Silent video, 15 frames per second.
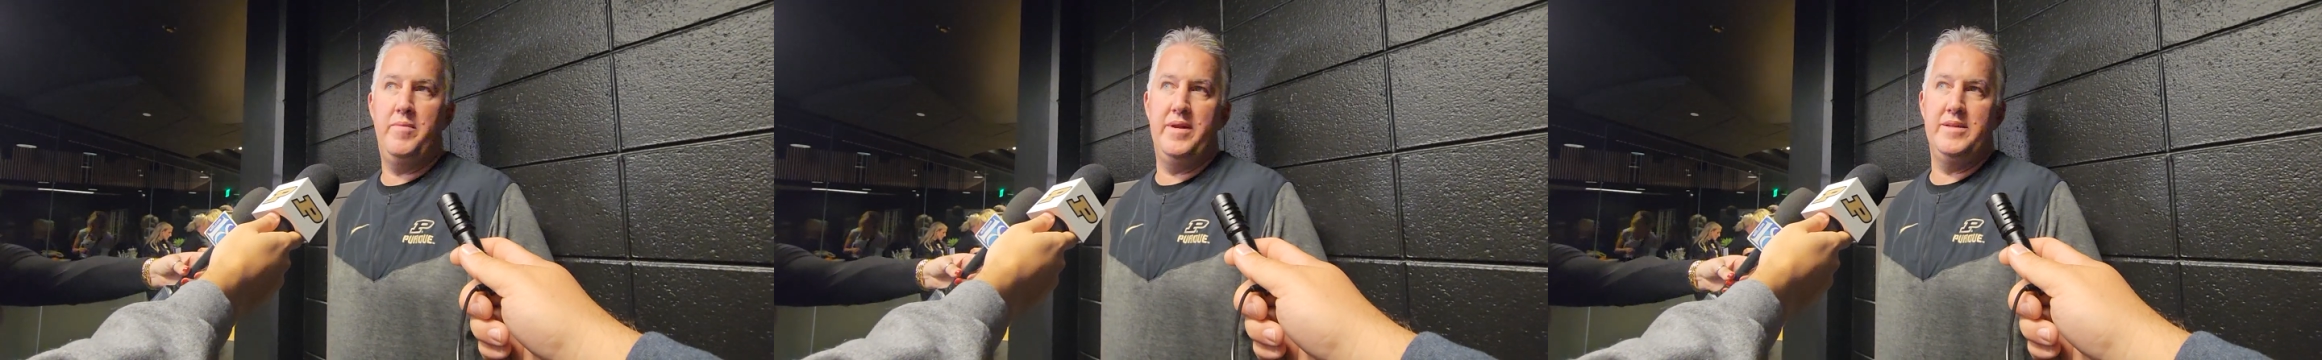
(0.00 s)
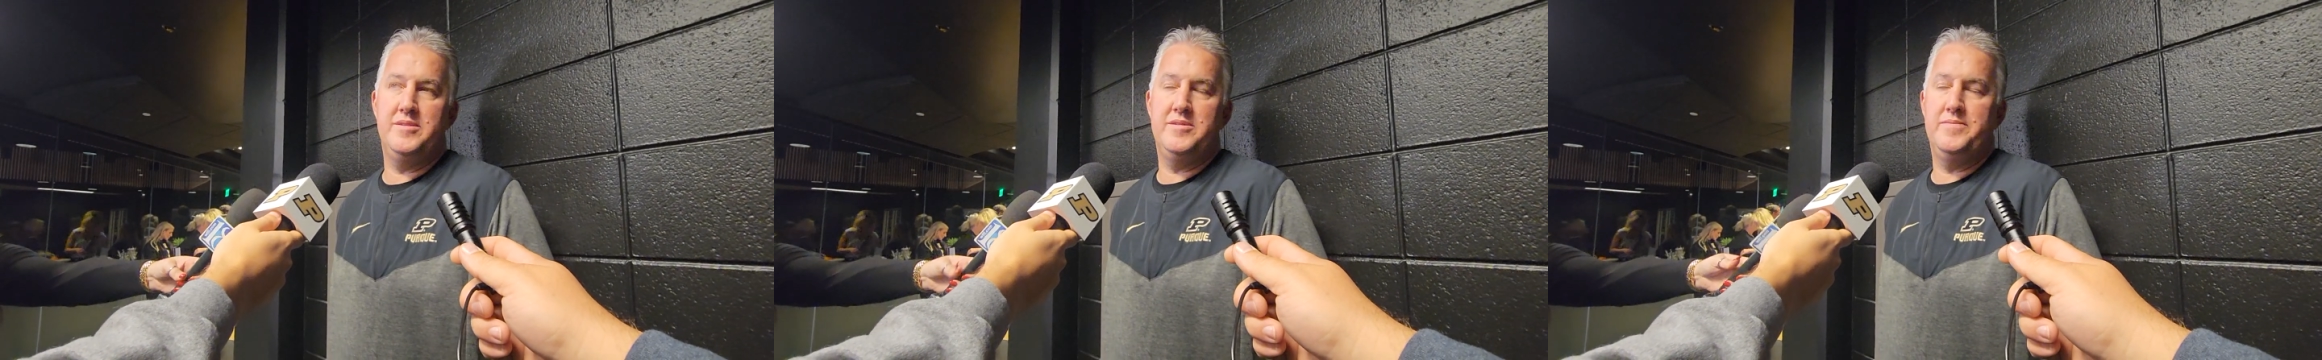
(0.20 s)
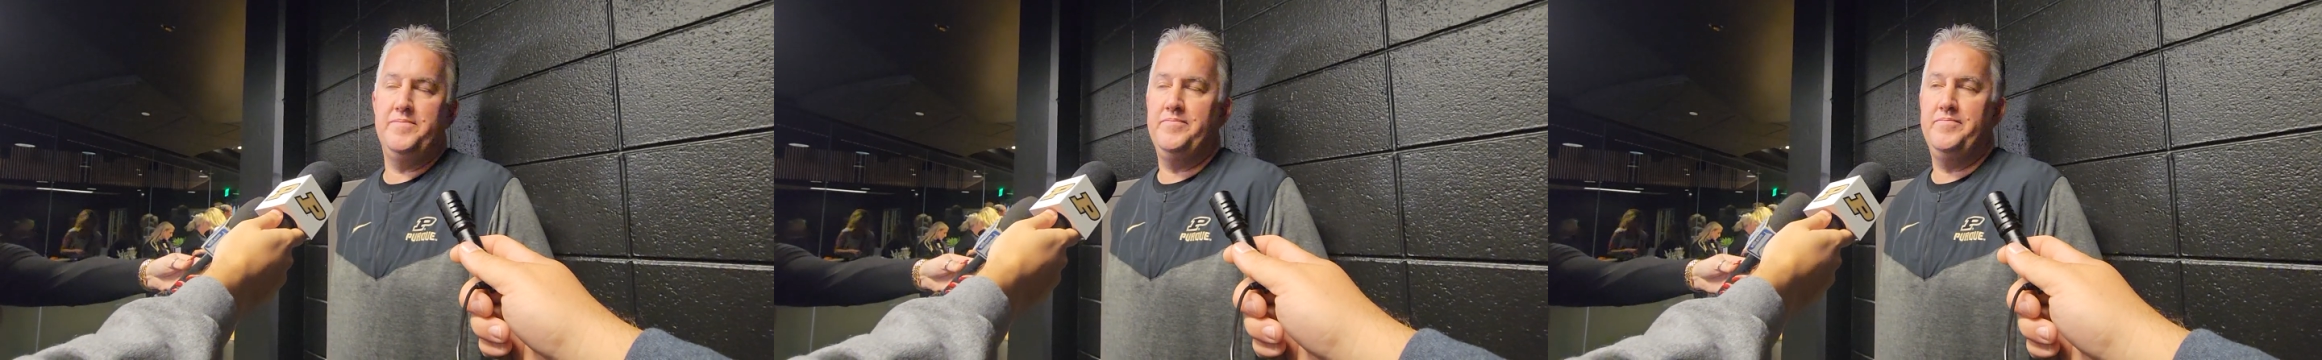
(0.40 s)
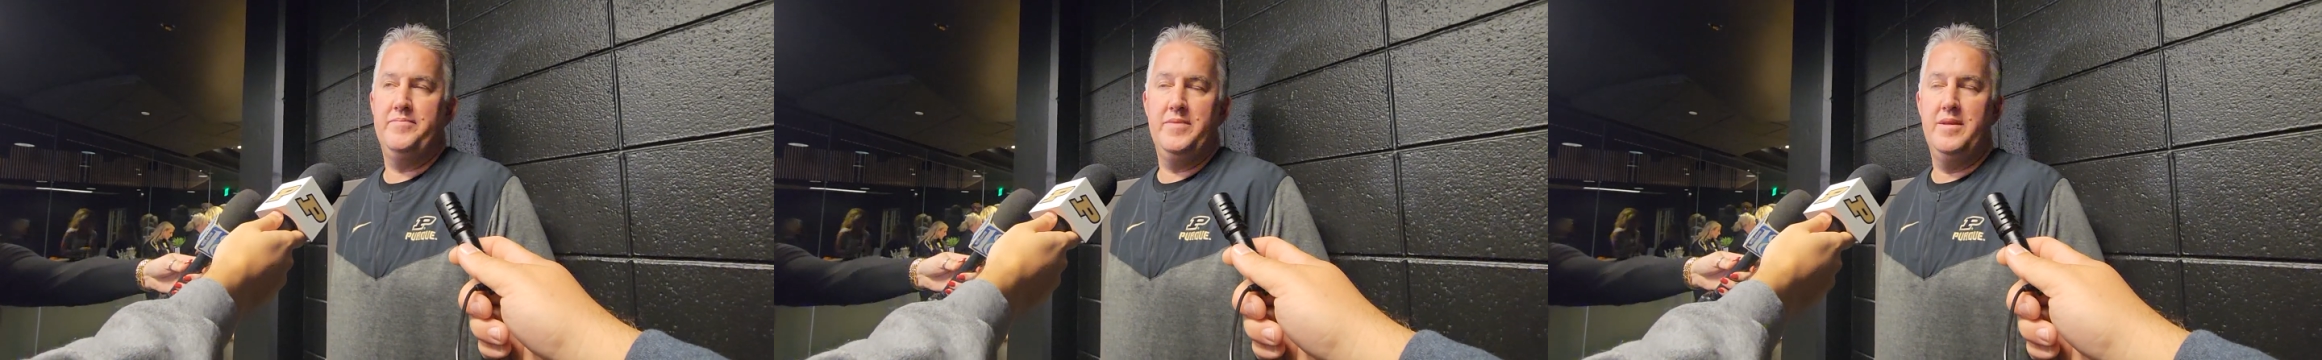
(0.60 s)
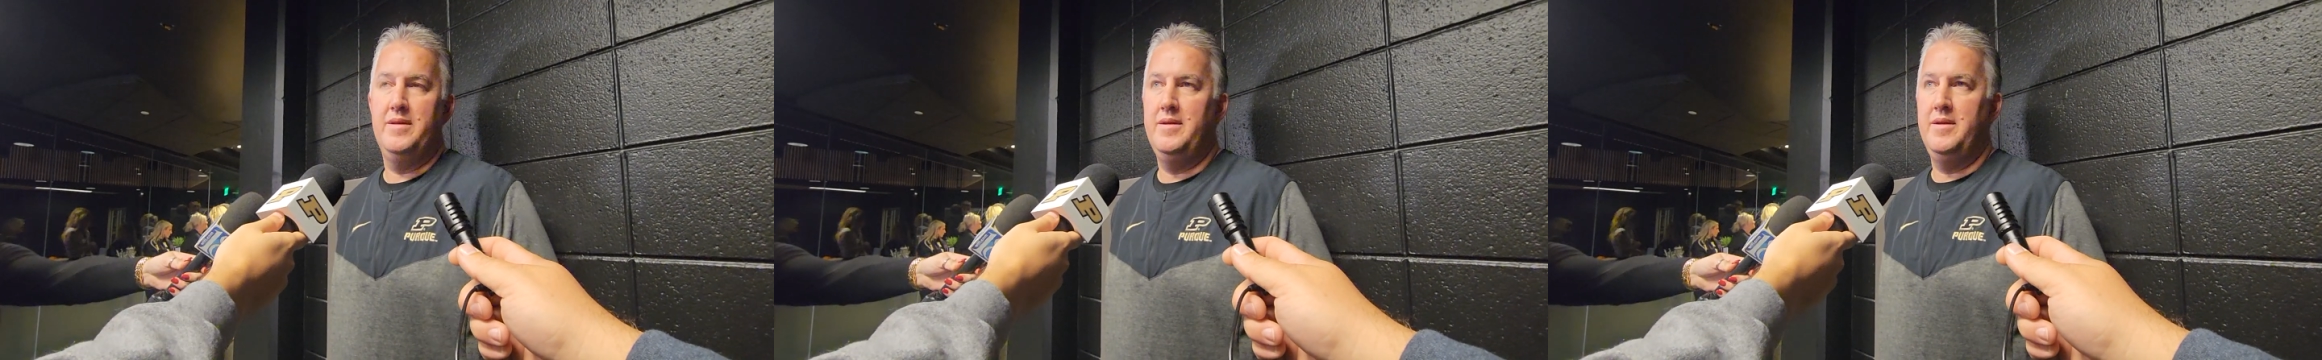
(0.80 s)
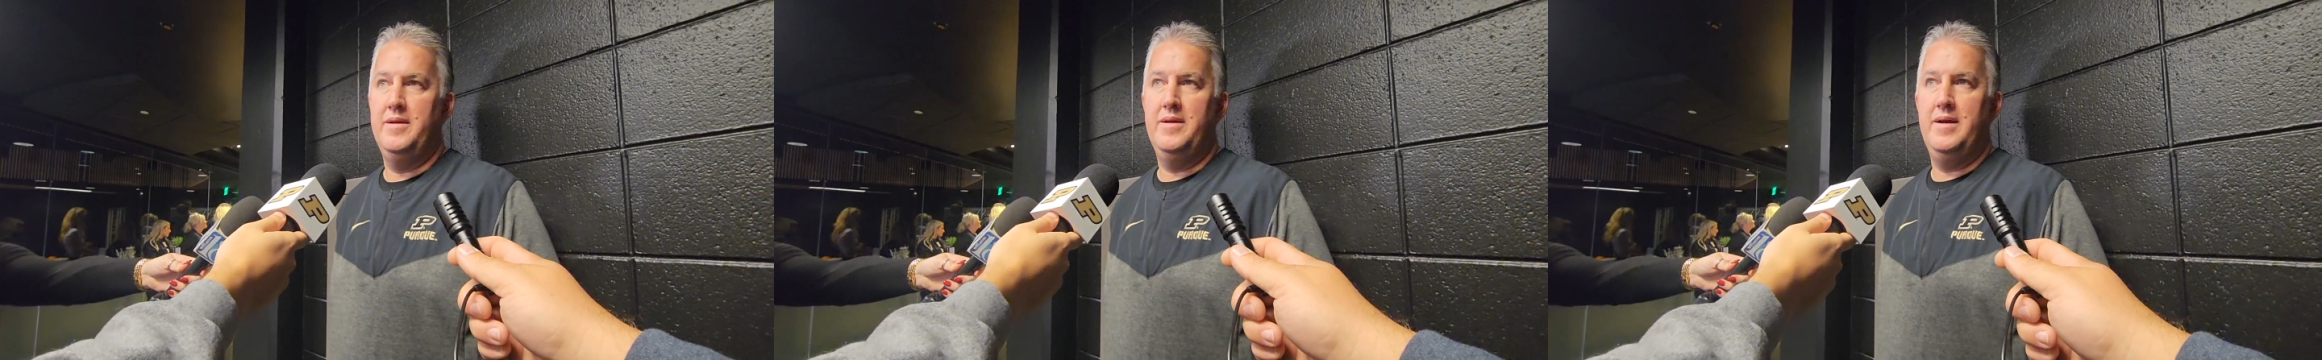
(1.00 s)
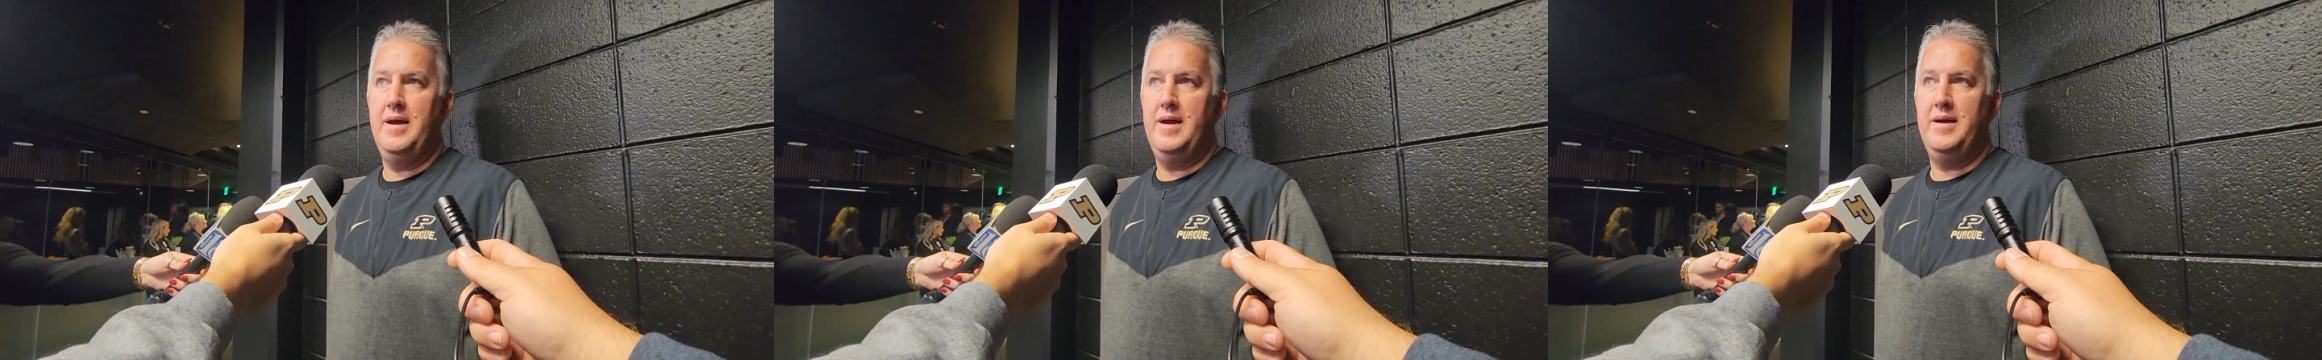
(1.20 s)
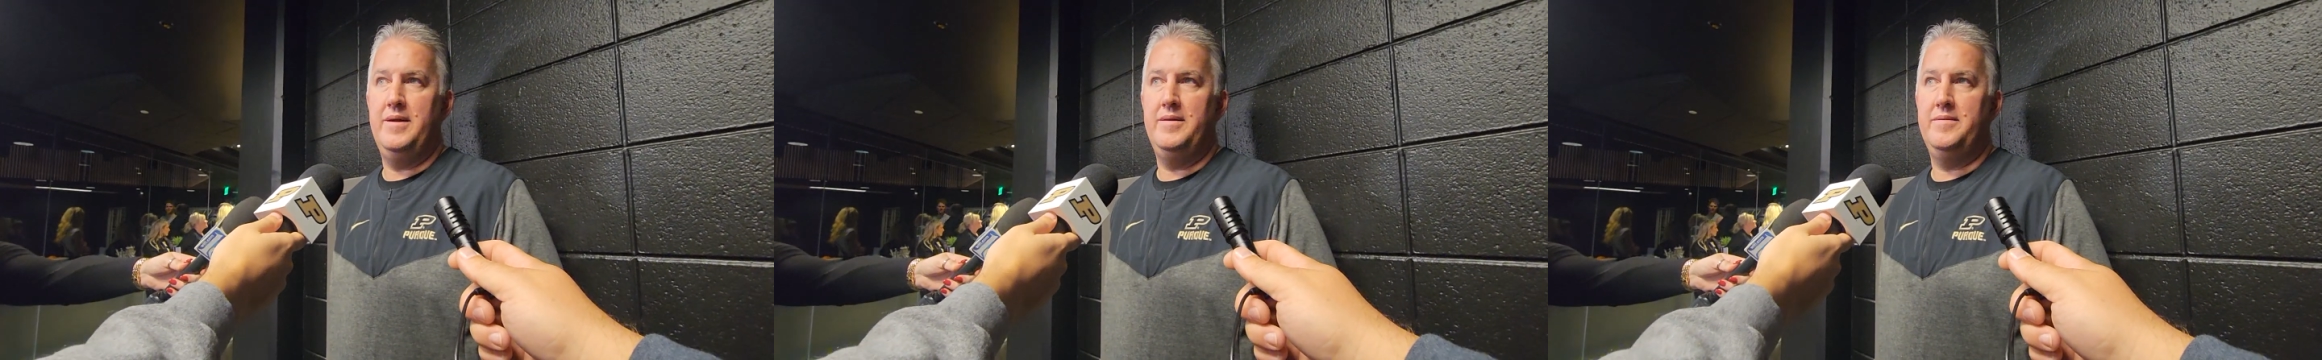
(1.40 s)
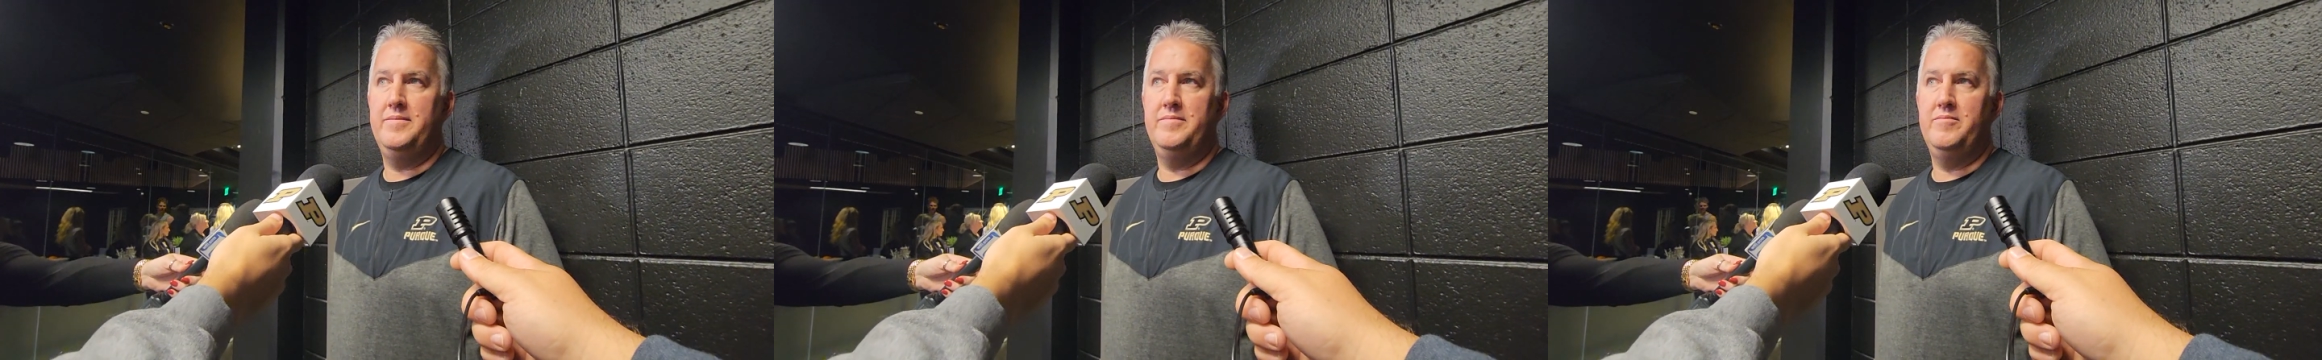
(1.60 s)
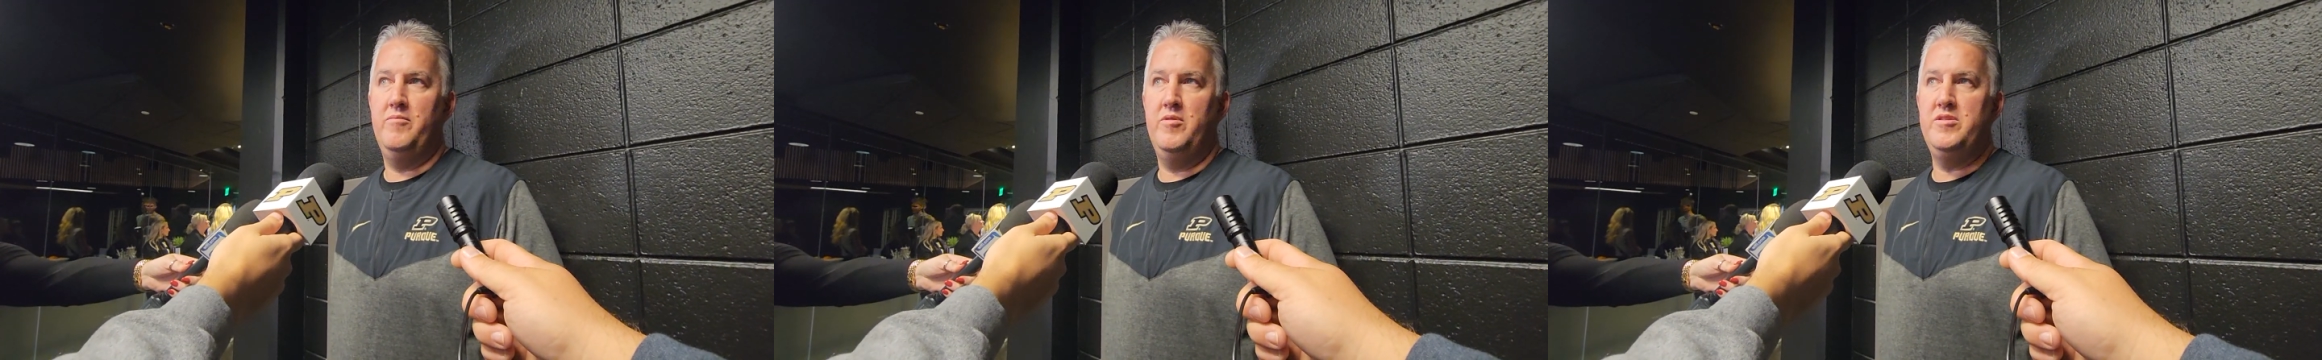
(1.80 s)
But it's
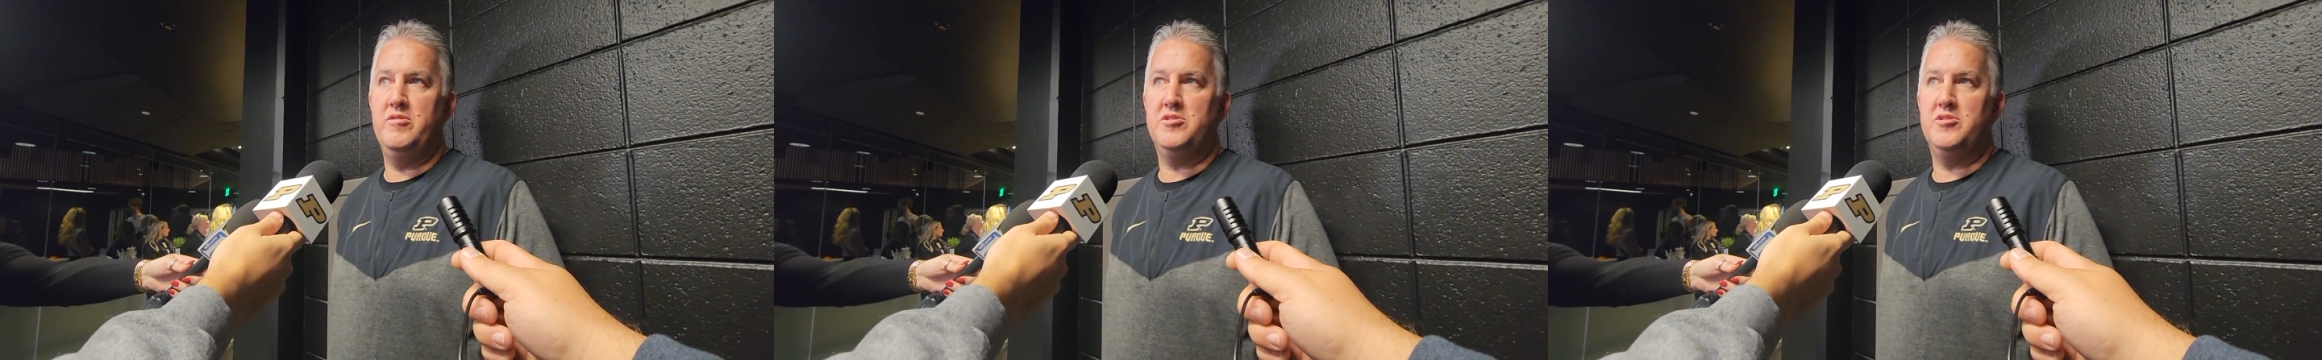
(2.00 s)
when